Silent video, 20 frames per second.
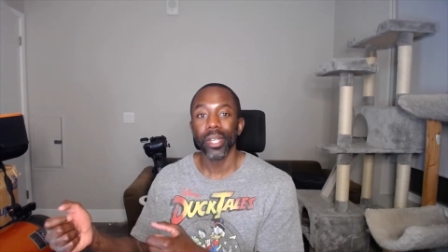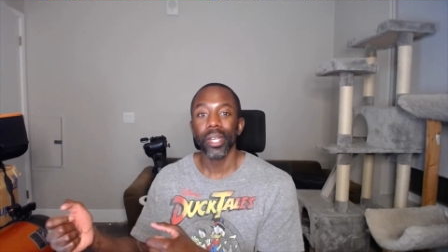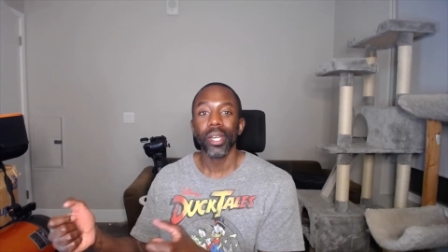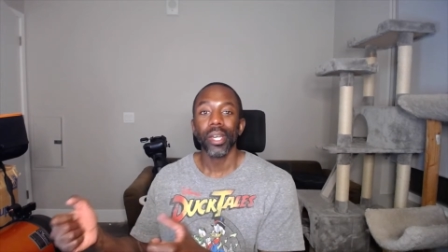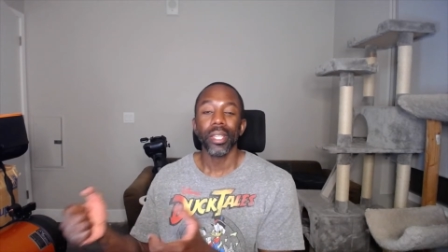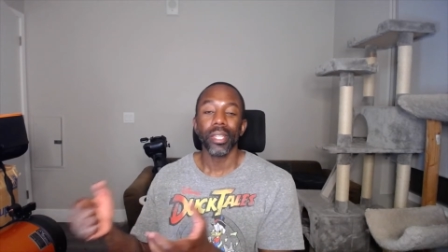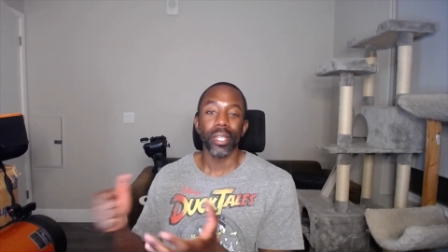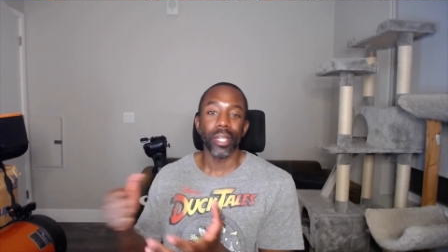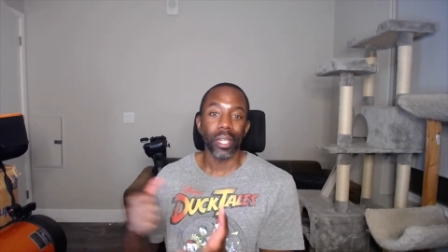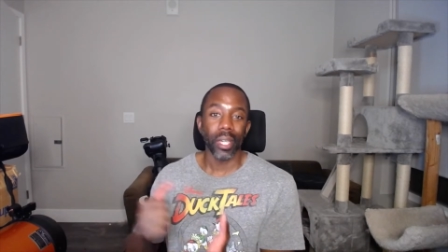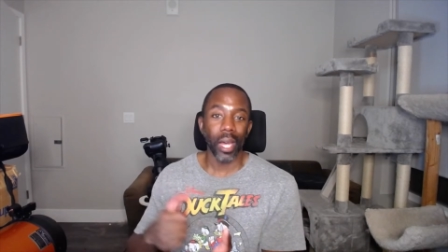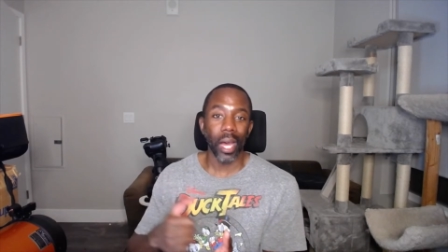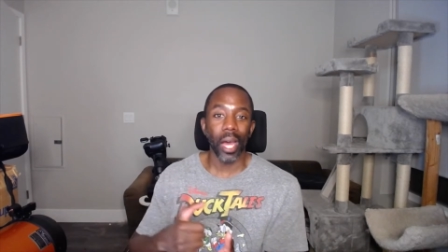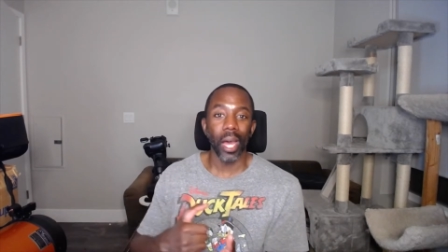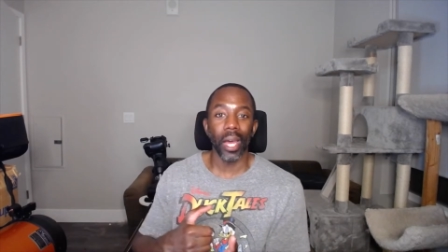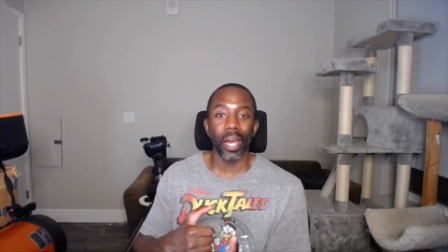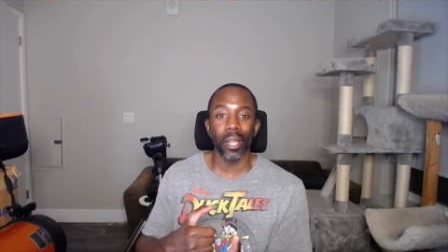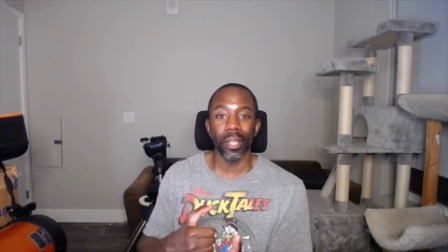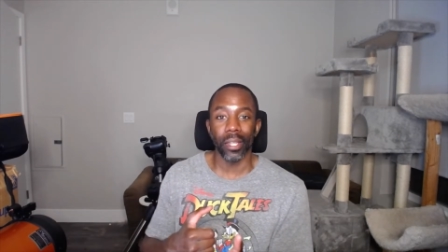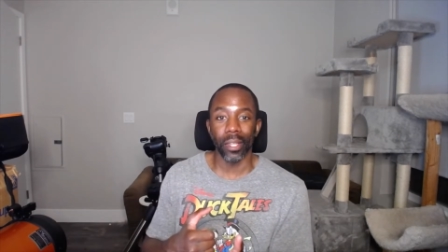The
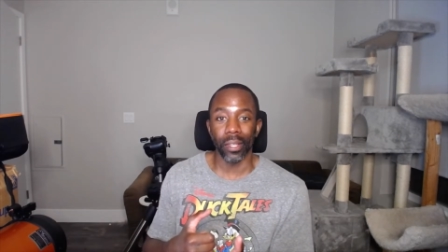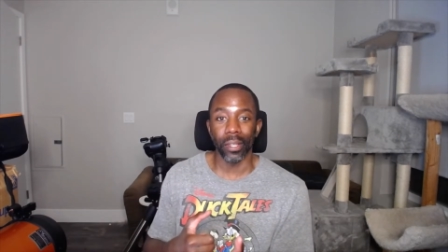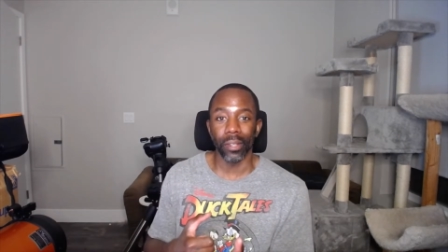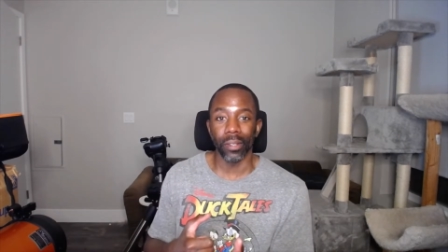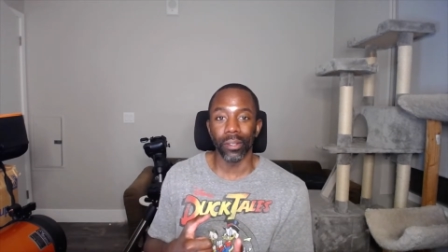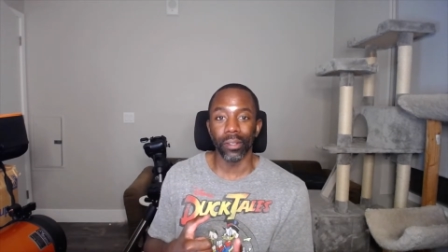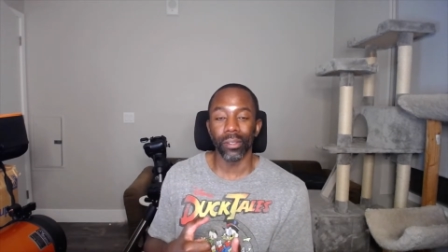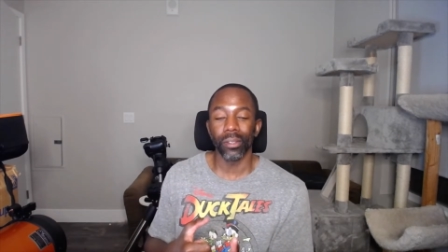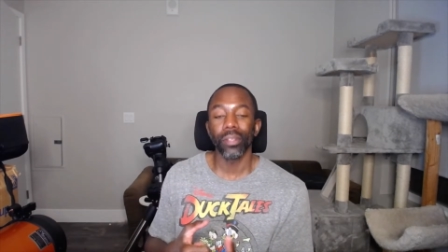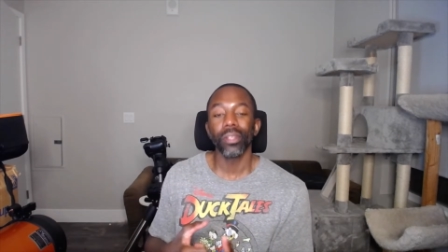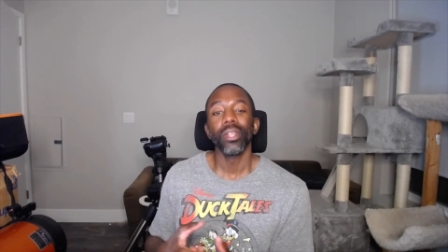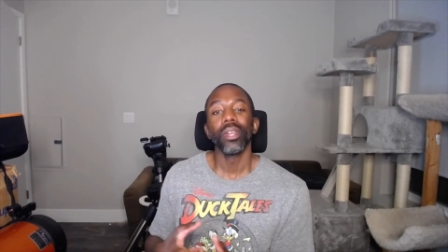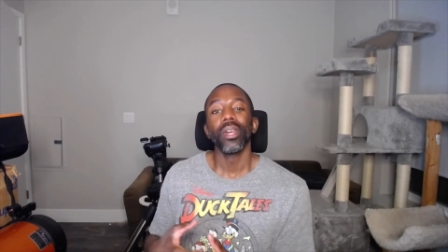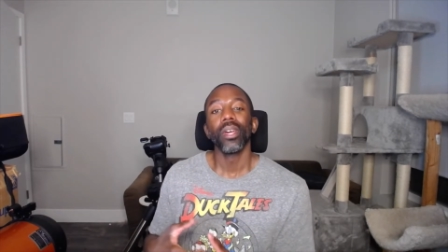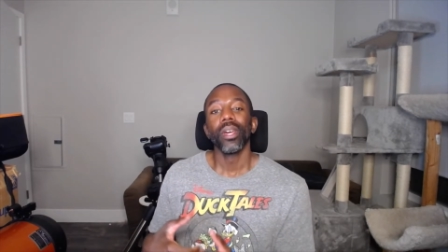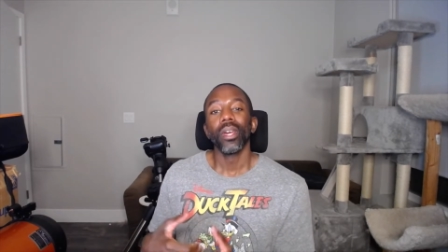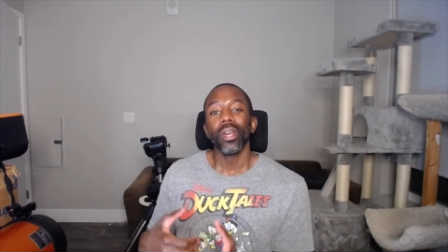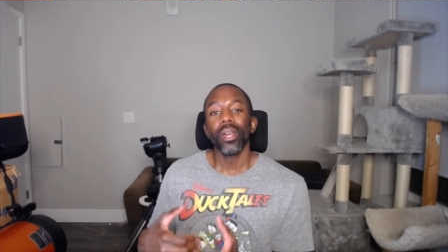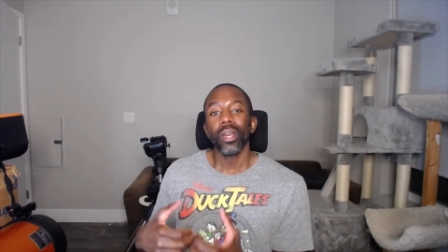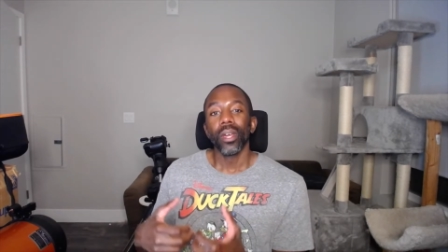con is
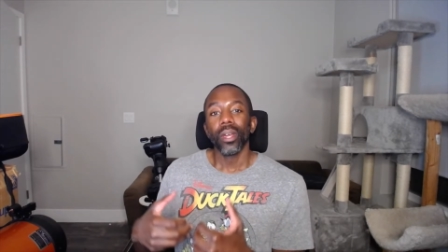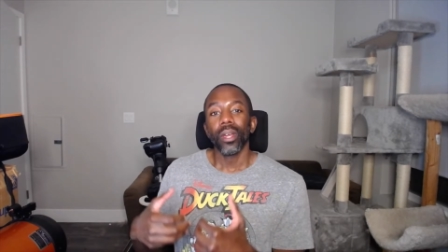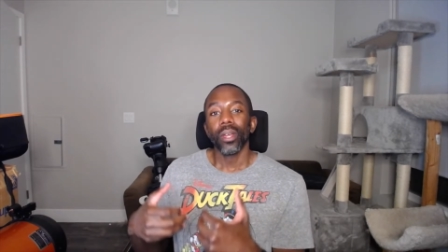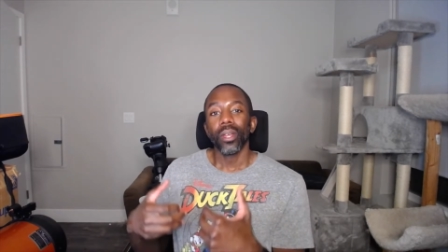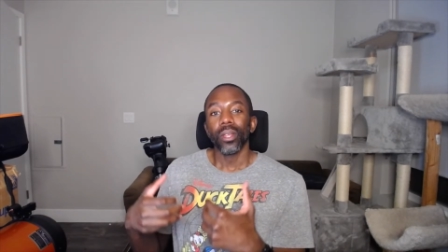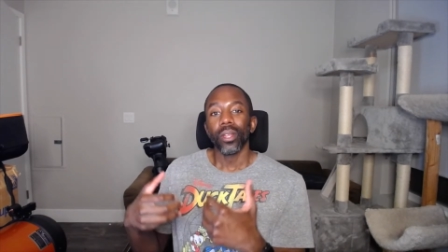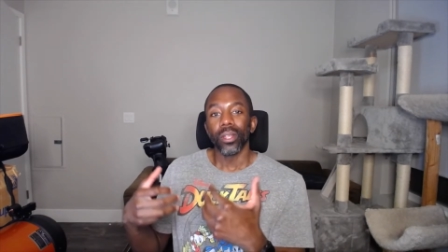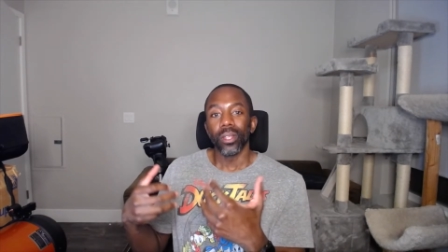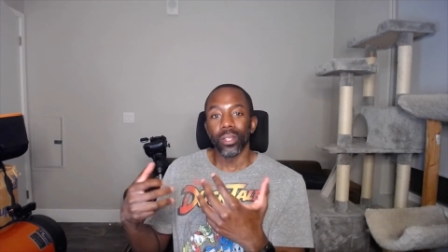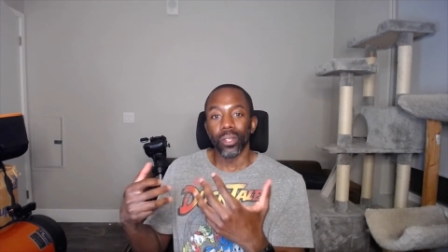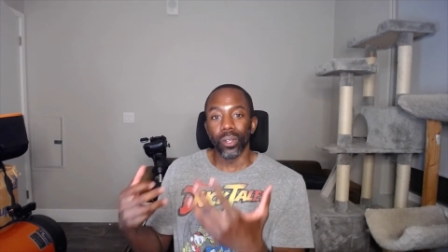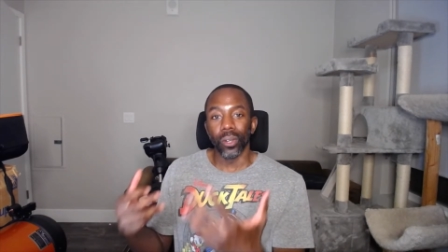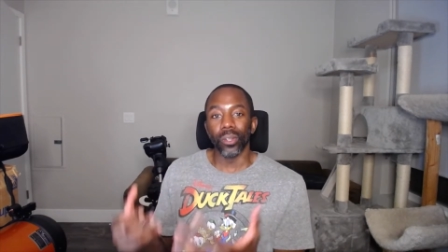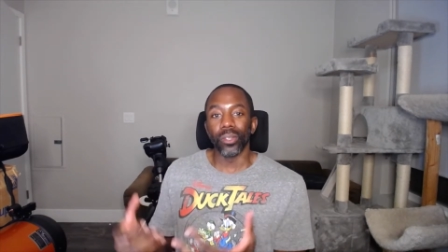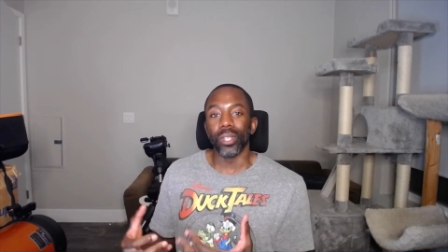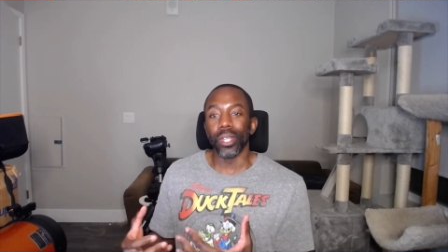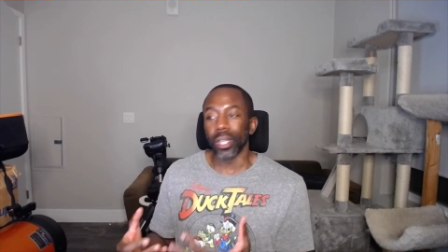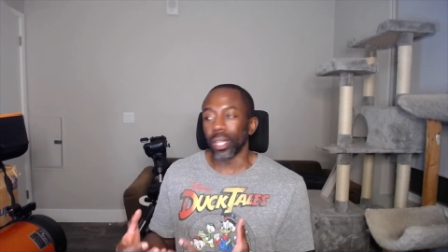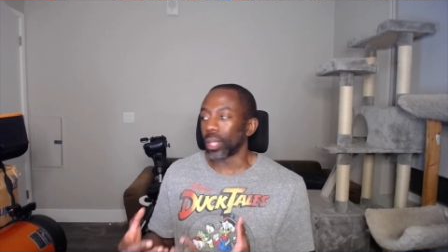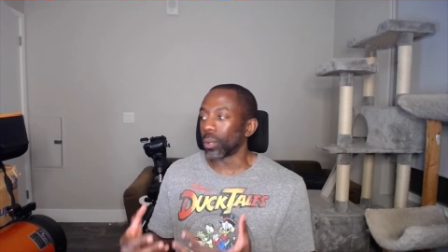you're
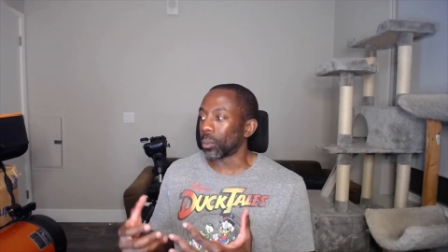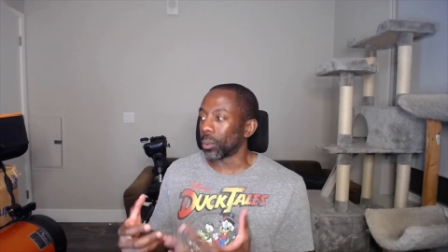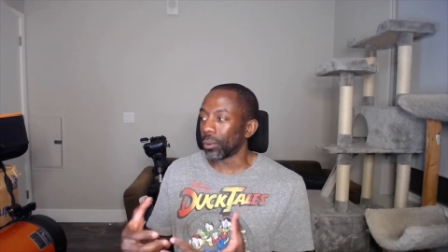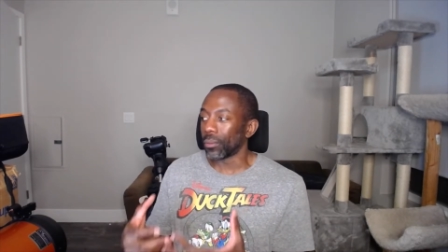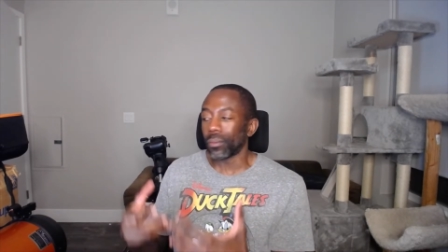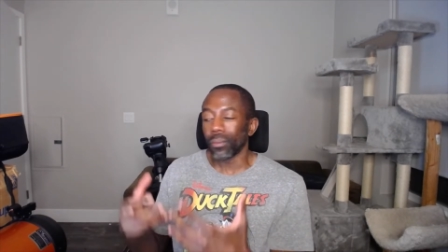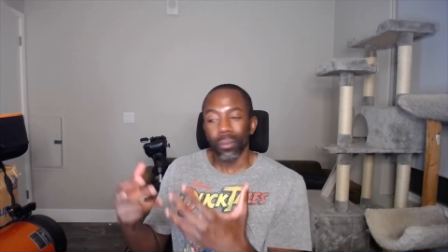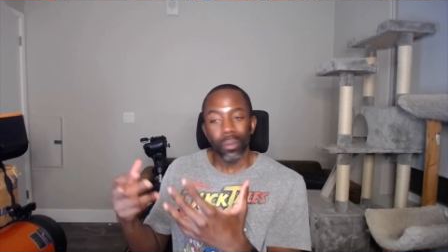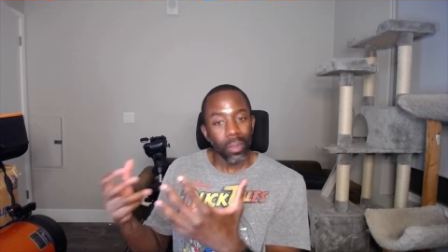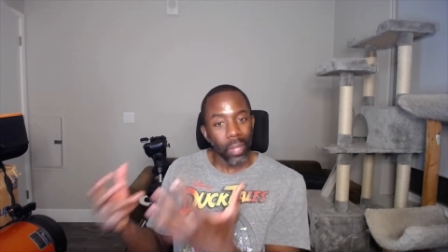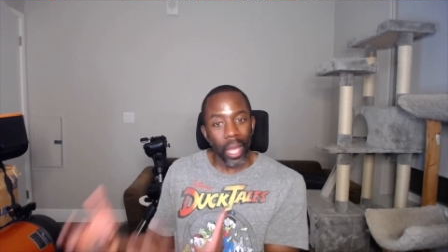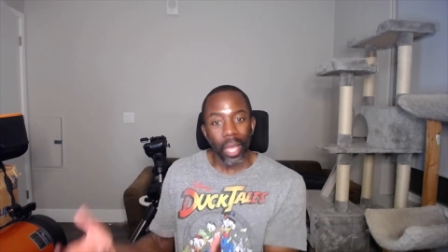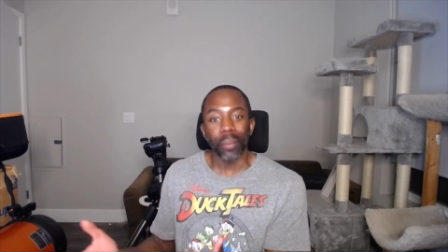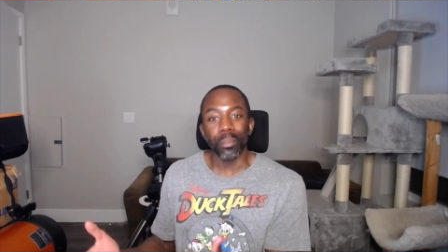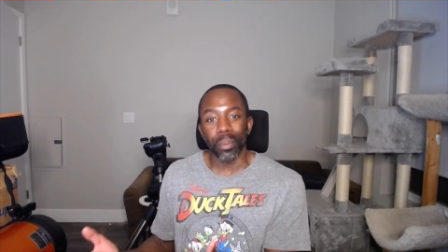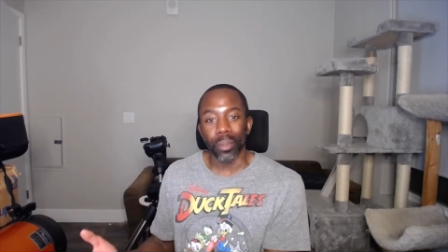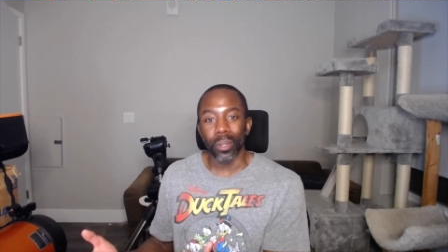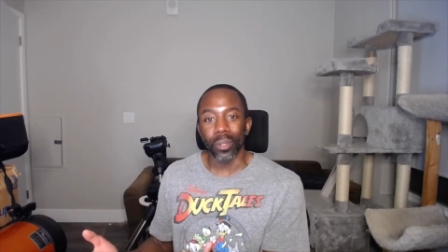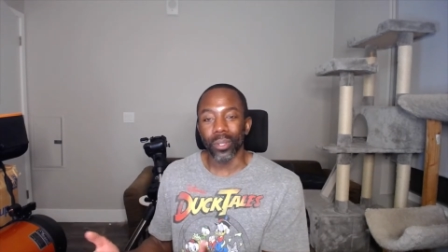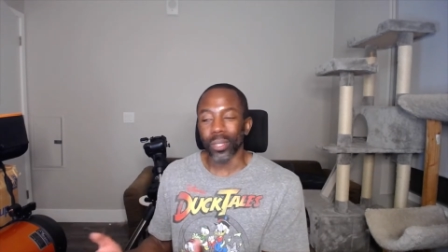dealing with light
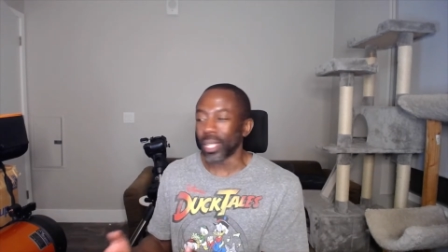pollution.